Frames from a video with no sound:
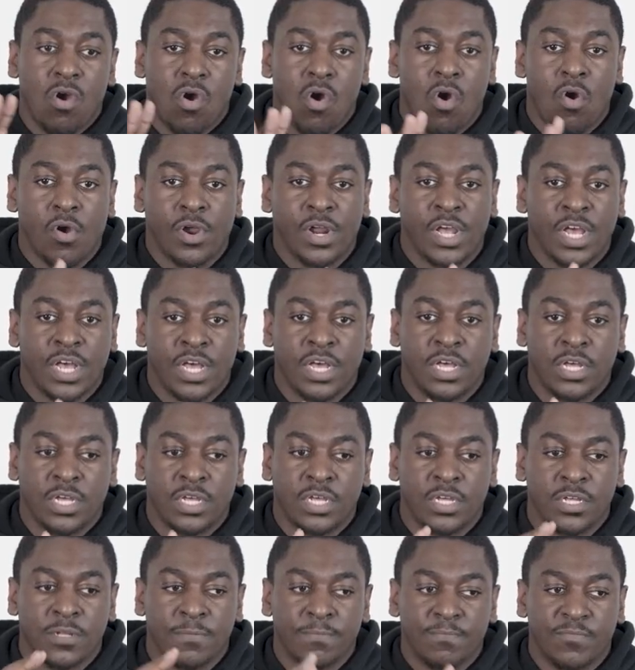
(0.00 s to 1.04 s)
or uh,
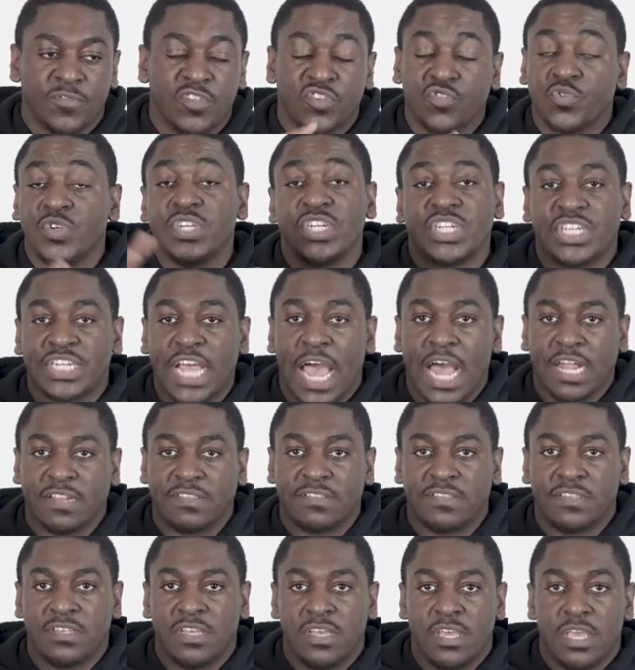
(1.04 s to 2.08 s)

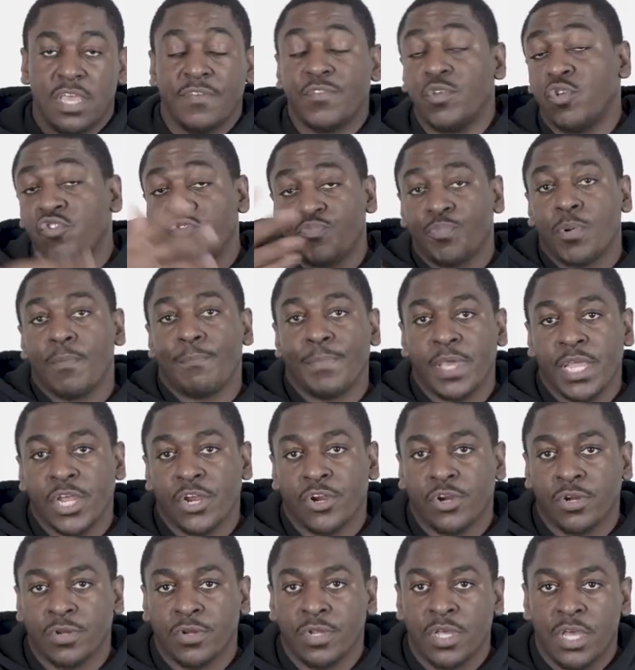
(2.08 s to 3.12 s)
screenshots. If you use
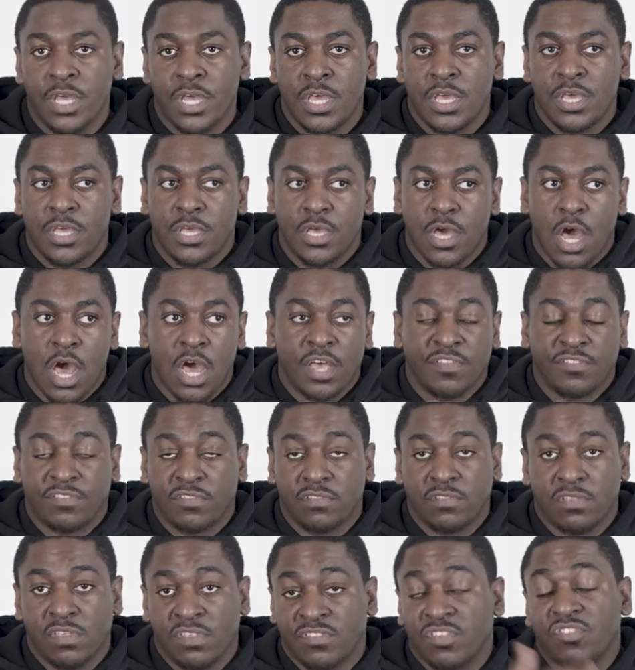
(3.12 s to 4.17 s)
Premiere, uh,
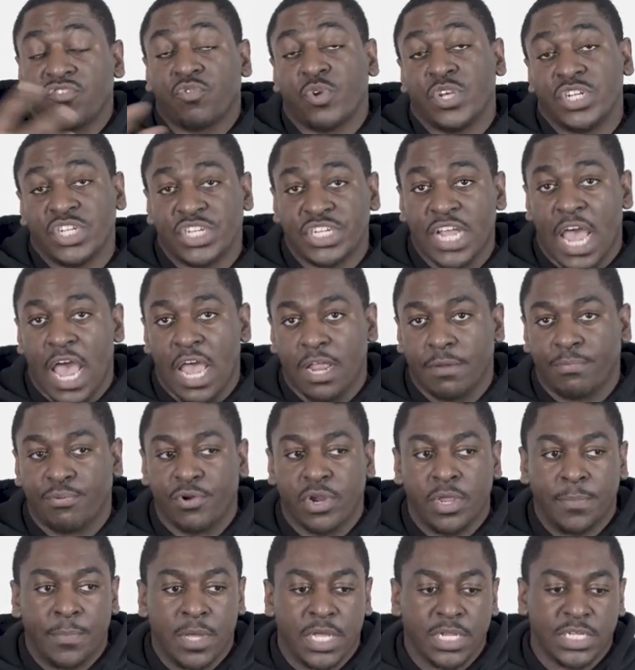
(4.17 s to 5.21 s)
it's a screenshot
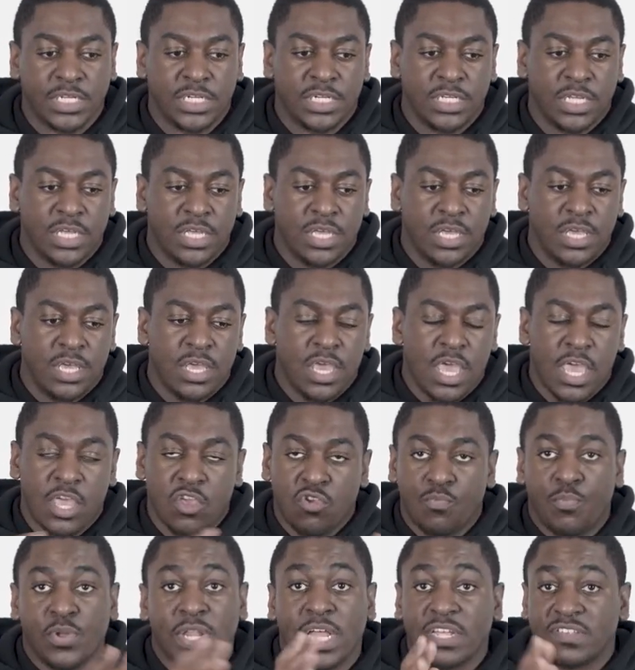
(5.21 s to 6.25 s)
pretty much, and
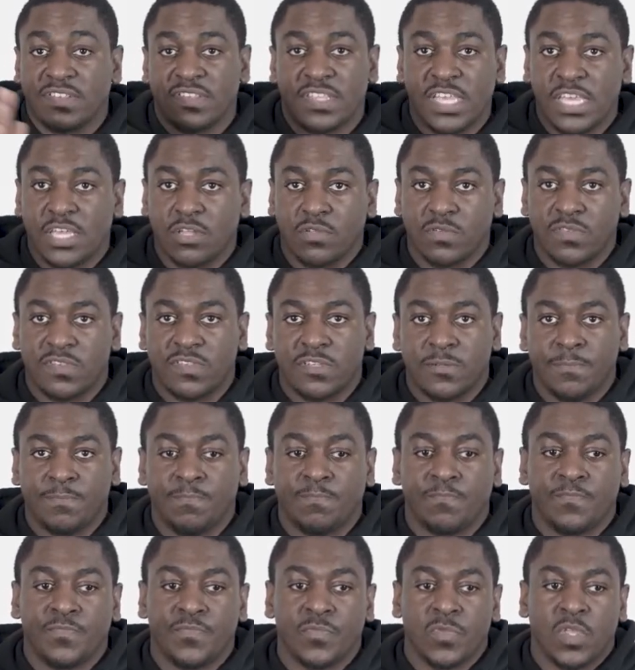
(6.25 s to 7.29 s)
you pull out stills.
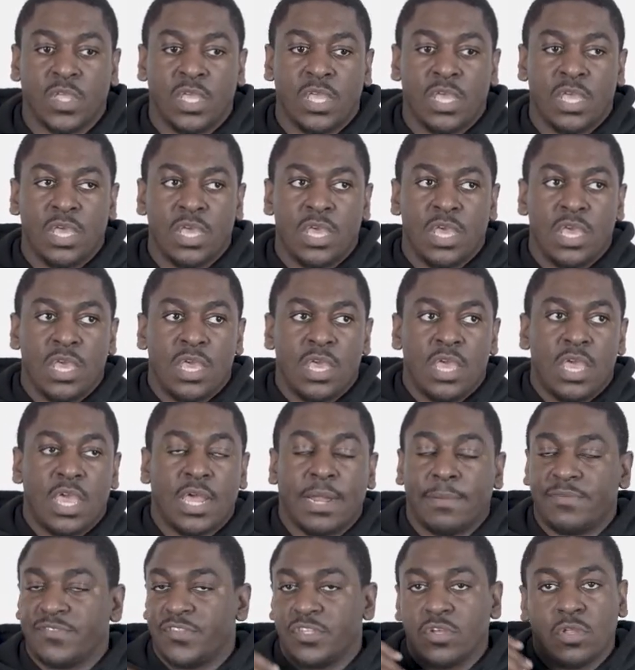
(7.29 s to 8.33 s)
And
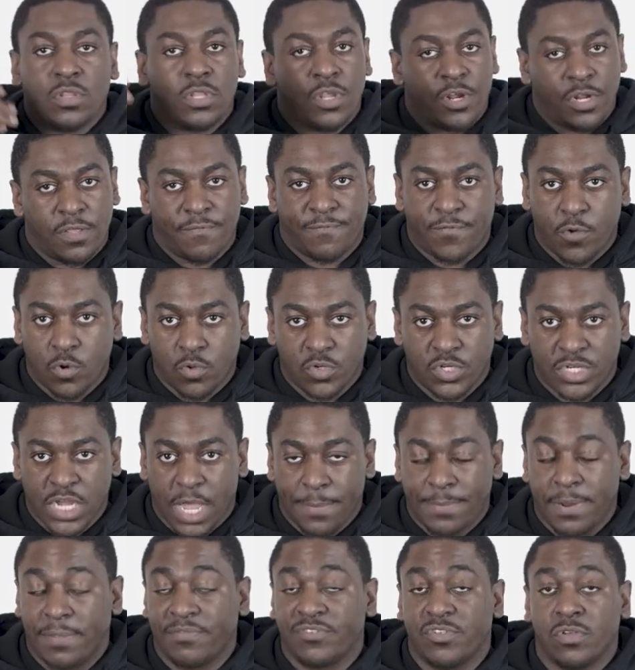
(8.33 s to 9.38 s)
I'm still learning
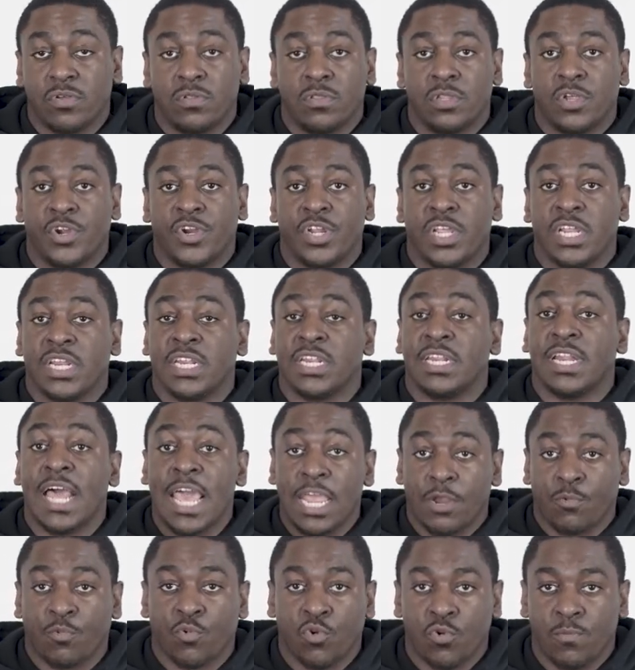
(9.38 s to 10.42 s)
Photoshop, I'm still learning
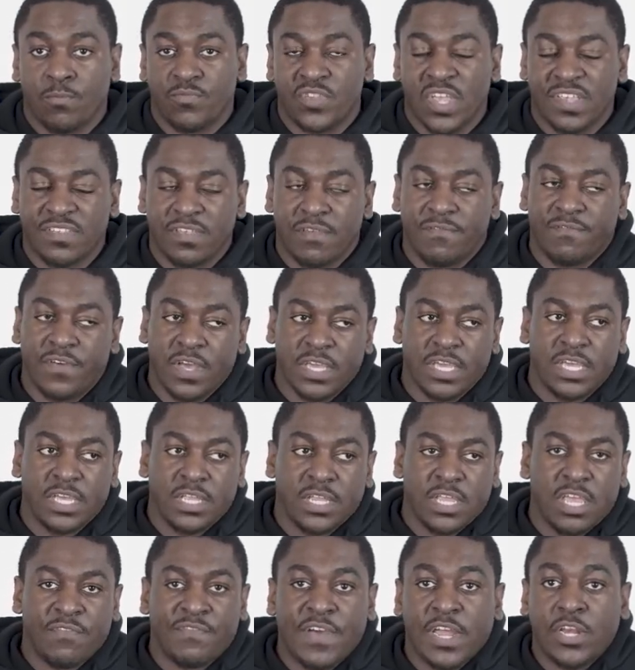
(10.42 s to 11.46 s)
Lightroom. So I said, fuck
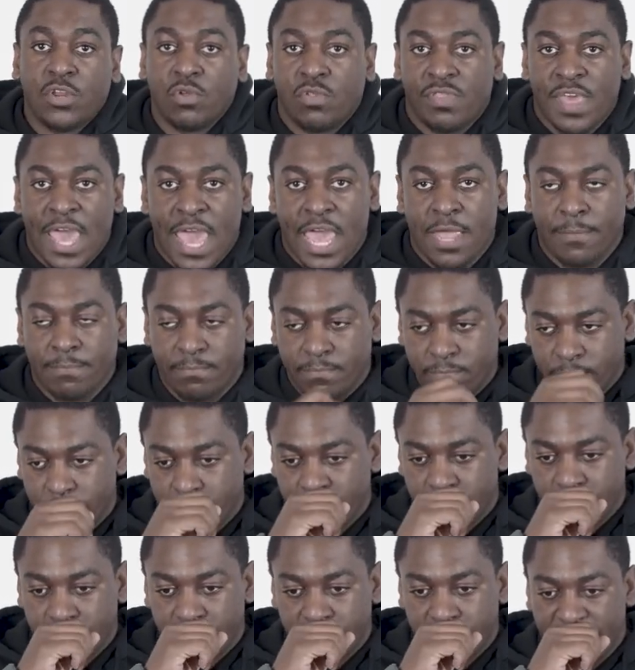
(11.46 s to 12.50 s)
it, if I do that,
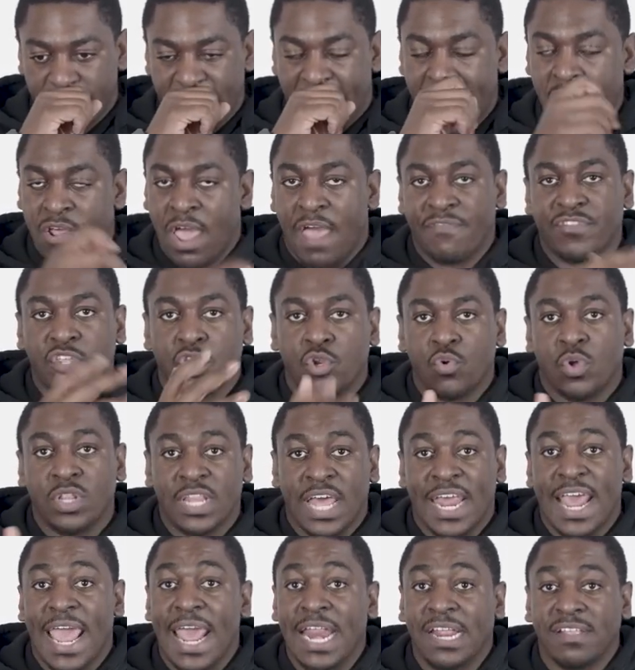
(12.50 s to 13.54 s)
I don't have to do a
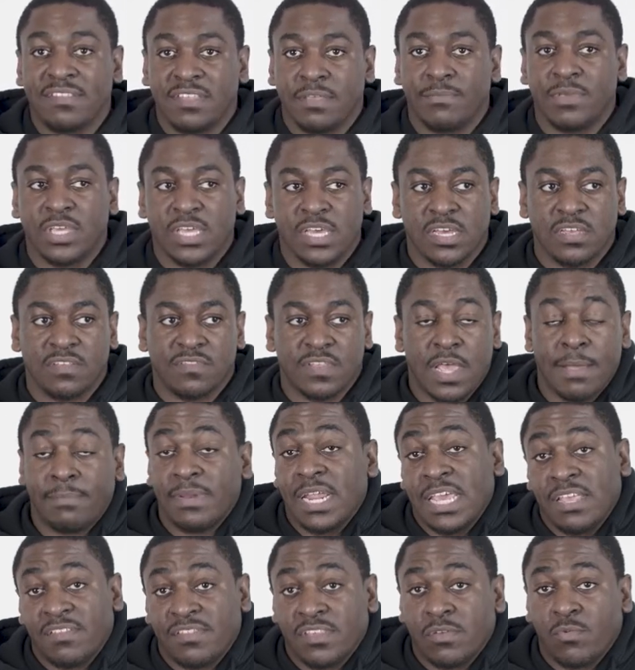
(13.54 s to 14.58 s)
lot of editing because I'm
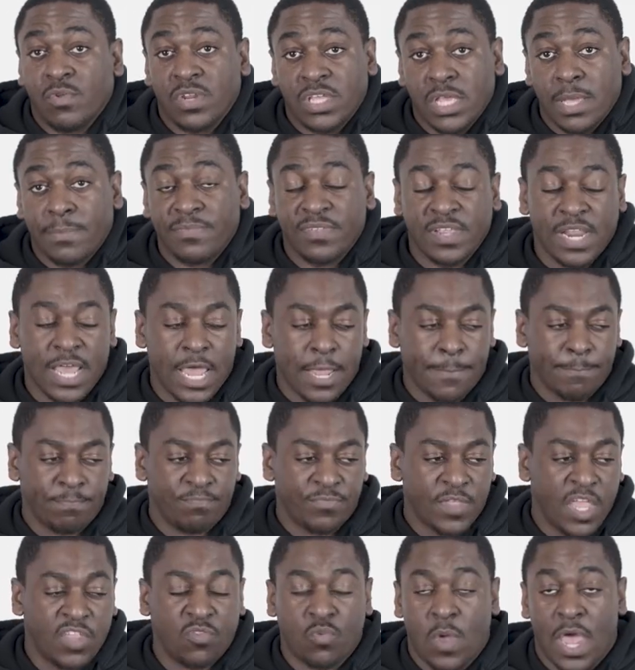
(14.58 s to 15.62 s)
lazy when it comes to that.
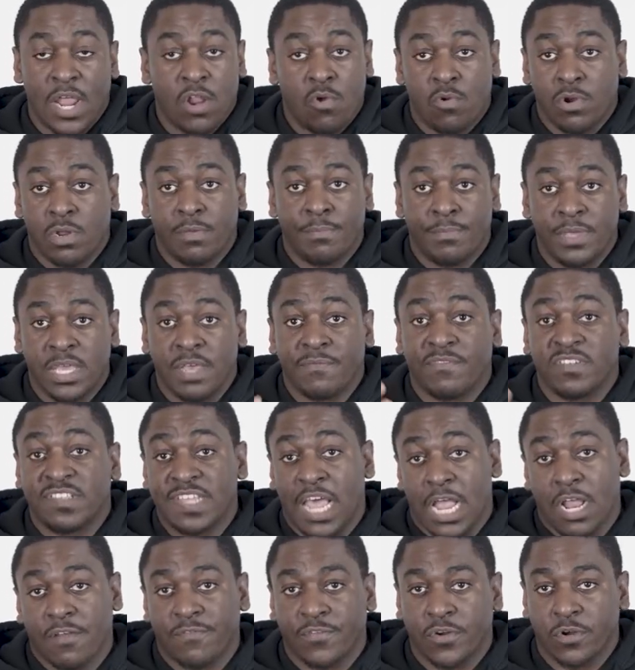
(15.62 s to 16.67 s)
That's why I don't want to be a
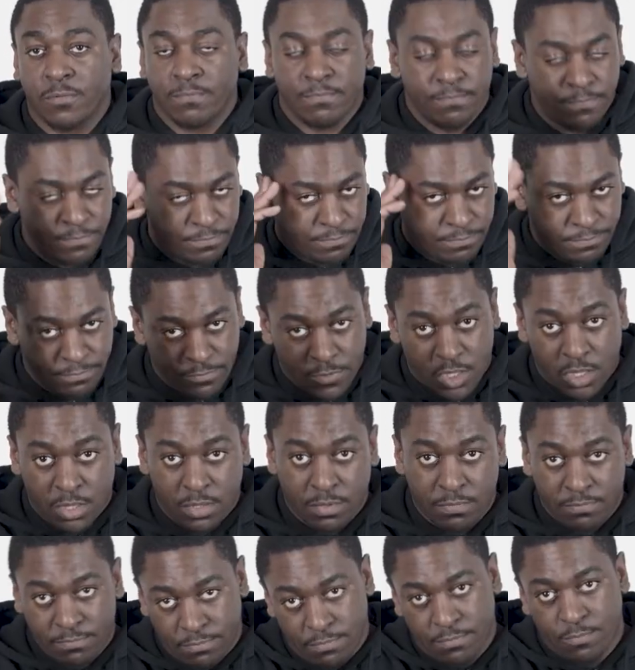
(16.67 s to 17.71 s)
photographer.
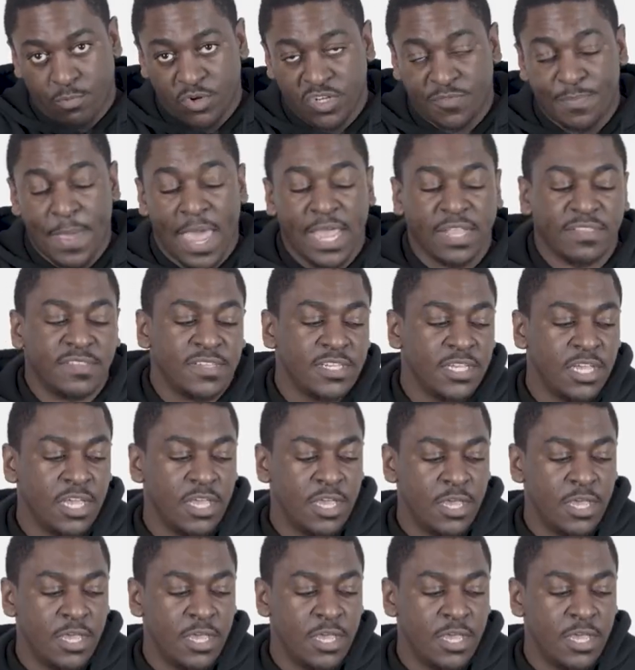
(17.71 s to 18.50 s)
Respect.